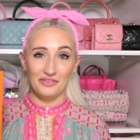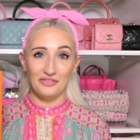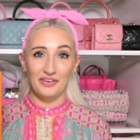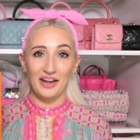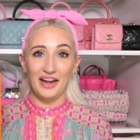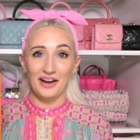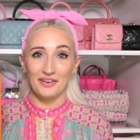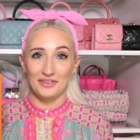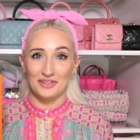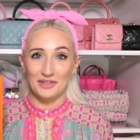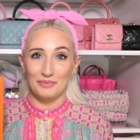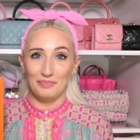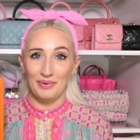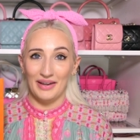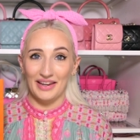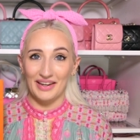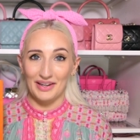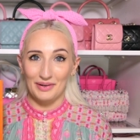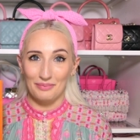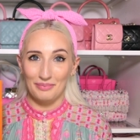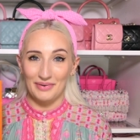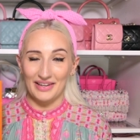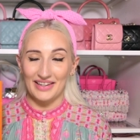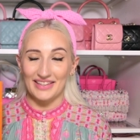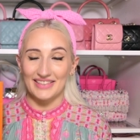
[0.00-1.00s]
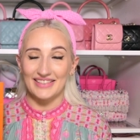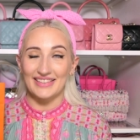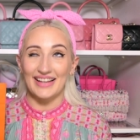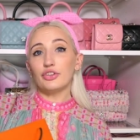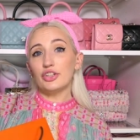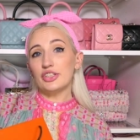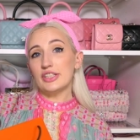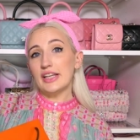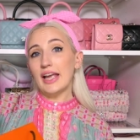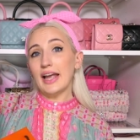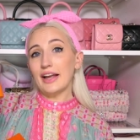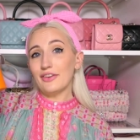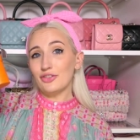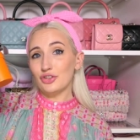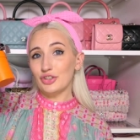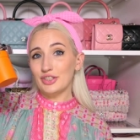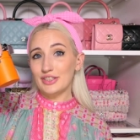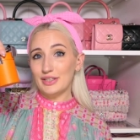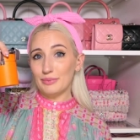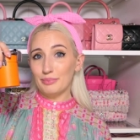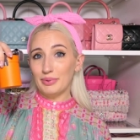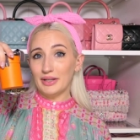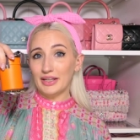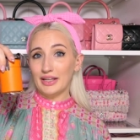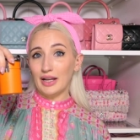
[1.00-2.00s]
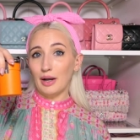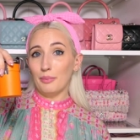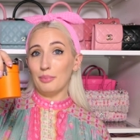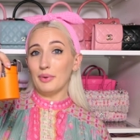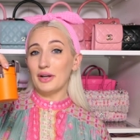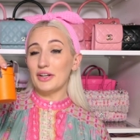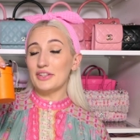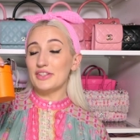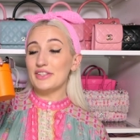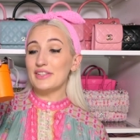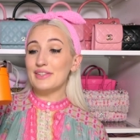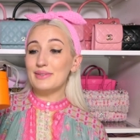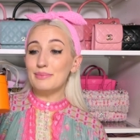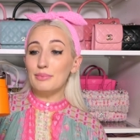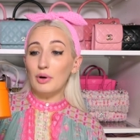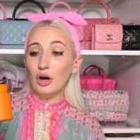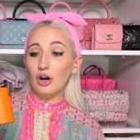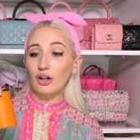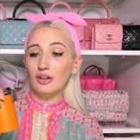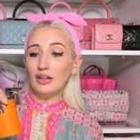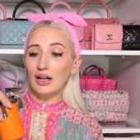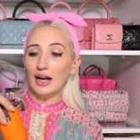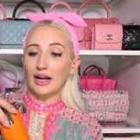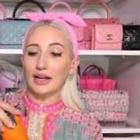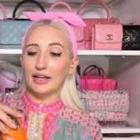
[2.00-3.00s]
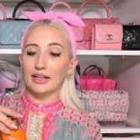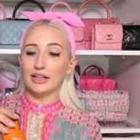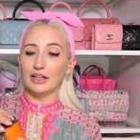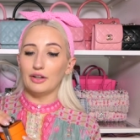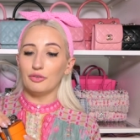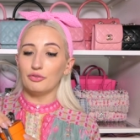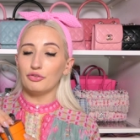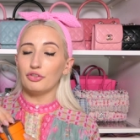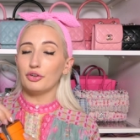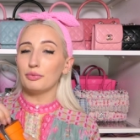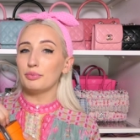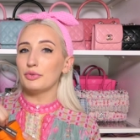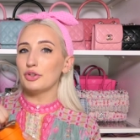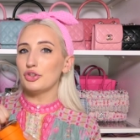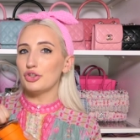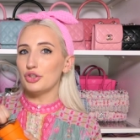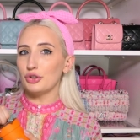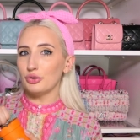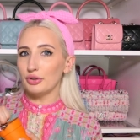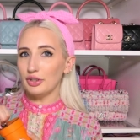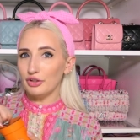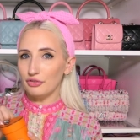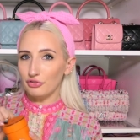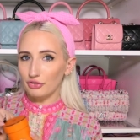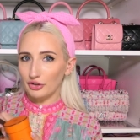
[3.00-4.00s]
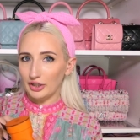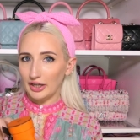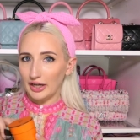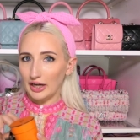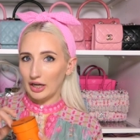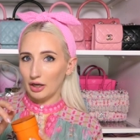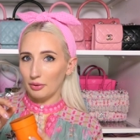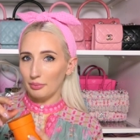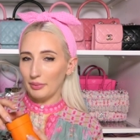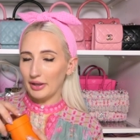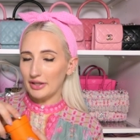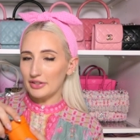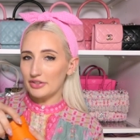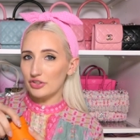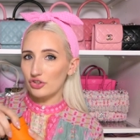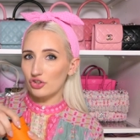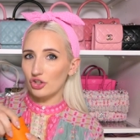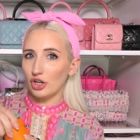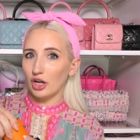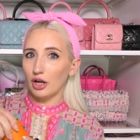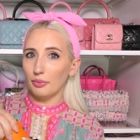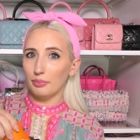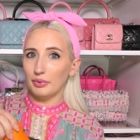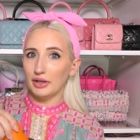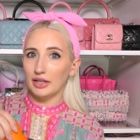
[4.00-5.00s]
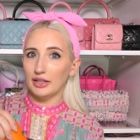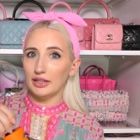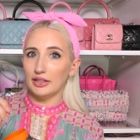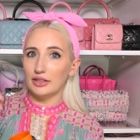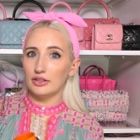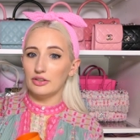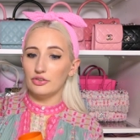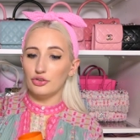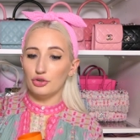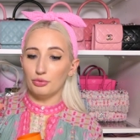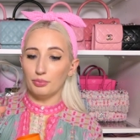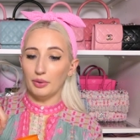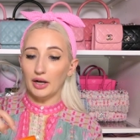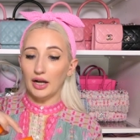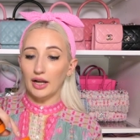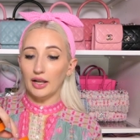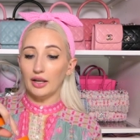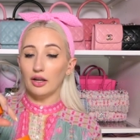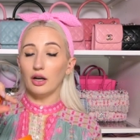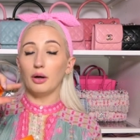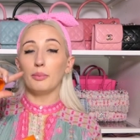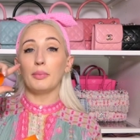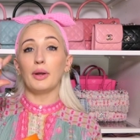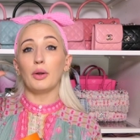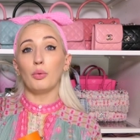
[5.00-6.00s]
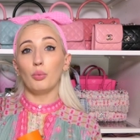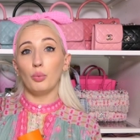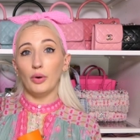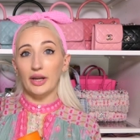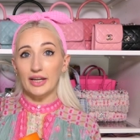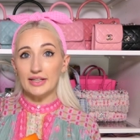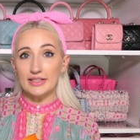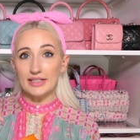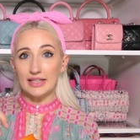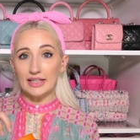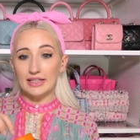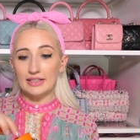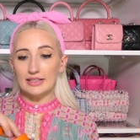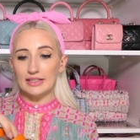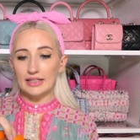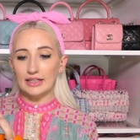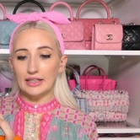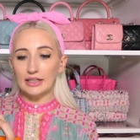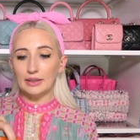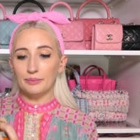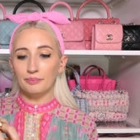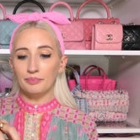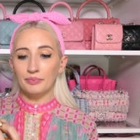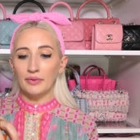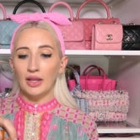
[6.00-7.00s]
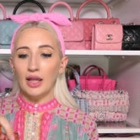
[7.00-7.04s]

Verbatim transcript: found a pink piece. First, I actually did pick up a small item from the duty-free Hermes shop in Dubai on my way to India.